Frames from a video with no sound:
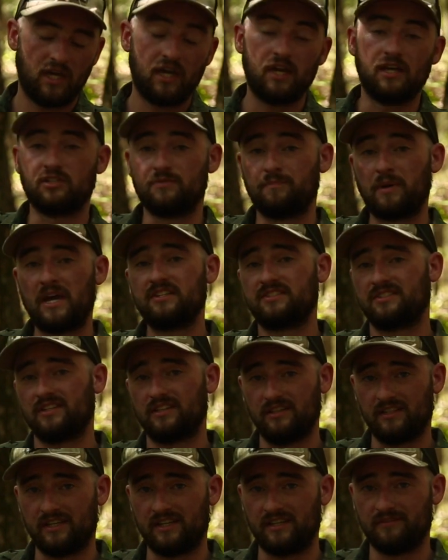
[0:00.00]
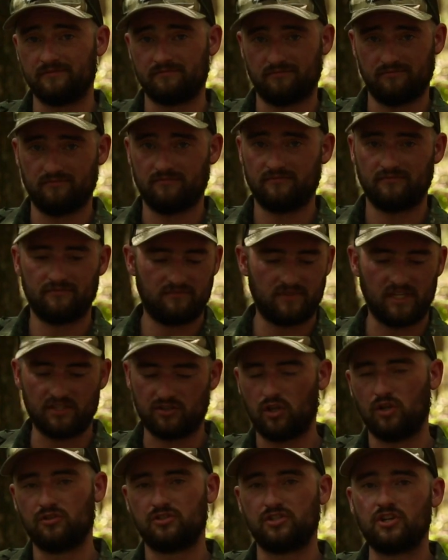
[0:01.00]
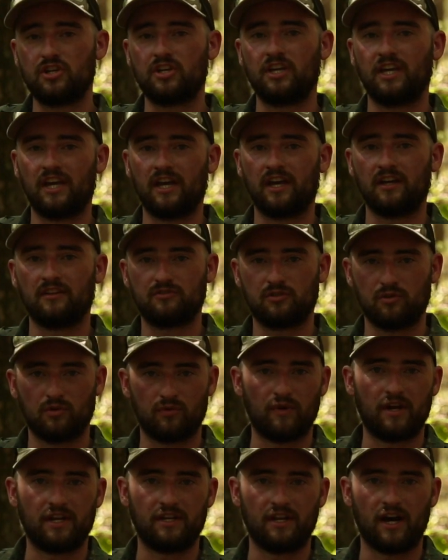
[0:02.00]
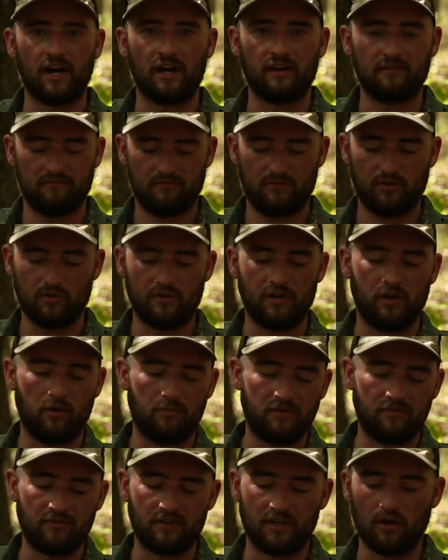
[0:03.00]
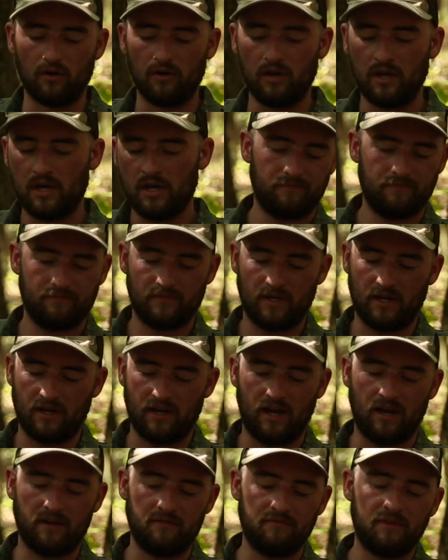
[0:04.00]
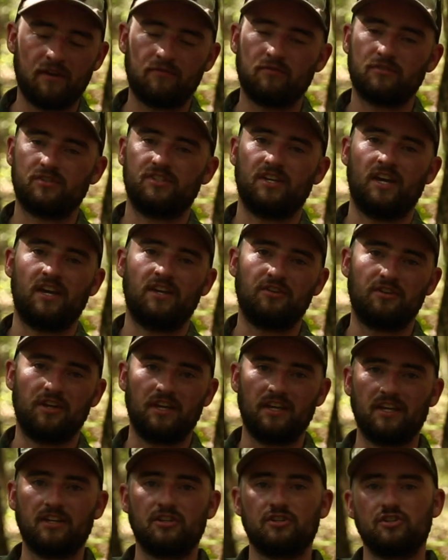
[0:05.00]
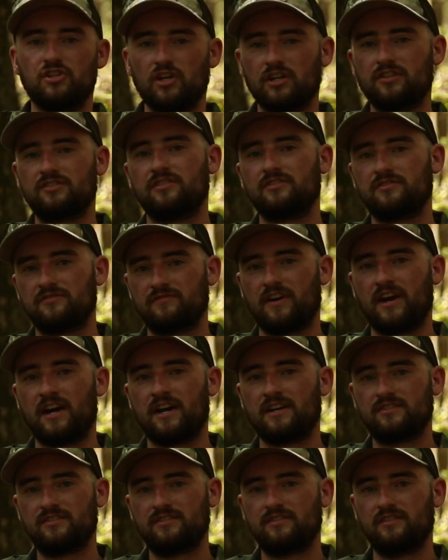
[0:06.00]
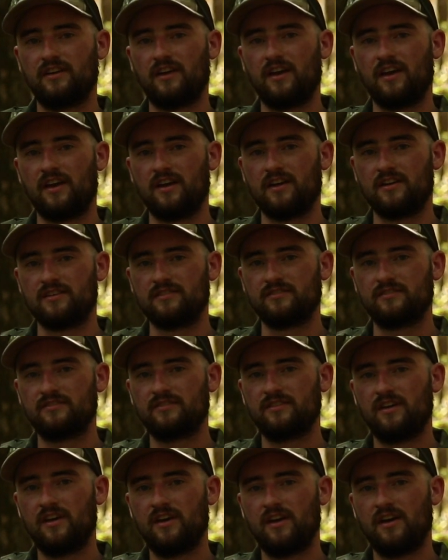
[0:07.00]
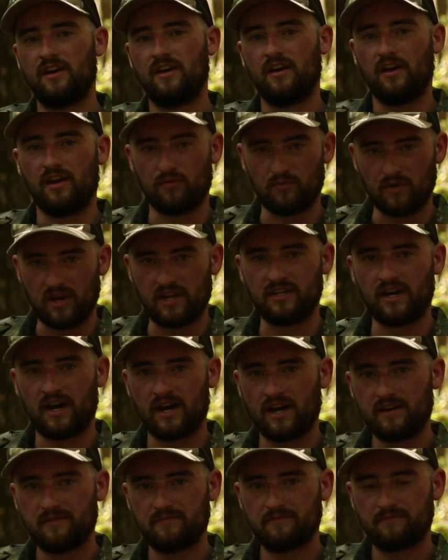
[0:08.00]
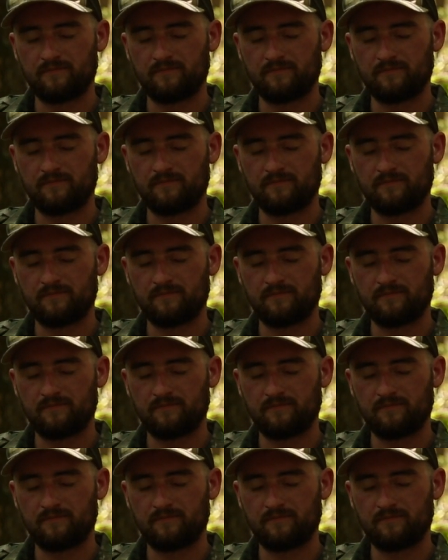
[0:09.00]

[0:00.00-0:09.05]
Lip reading: It's basically as close as you can get to a red dot through an LPVO. I'd never say you can get just as fast as a red dot,